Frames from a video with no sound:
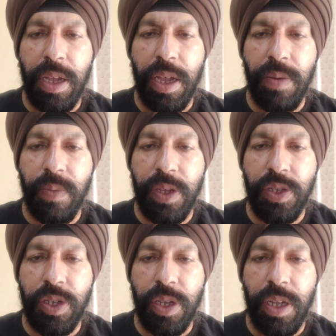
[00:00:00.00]
in
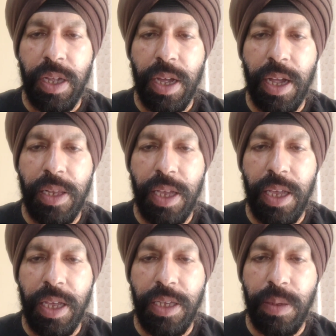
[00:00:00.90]
which Kalki
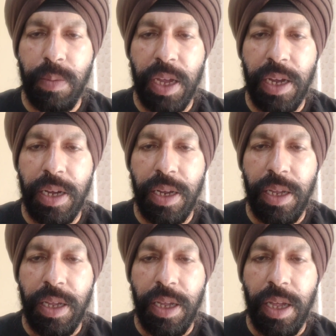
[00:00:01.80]
has made
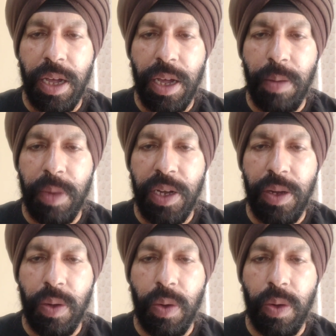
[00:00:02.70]
a
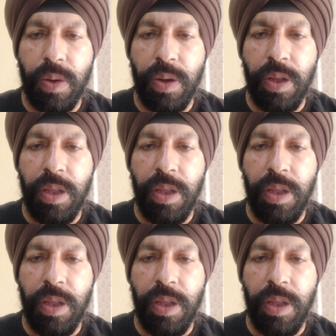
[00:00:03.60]
comment on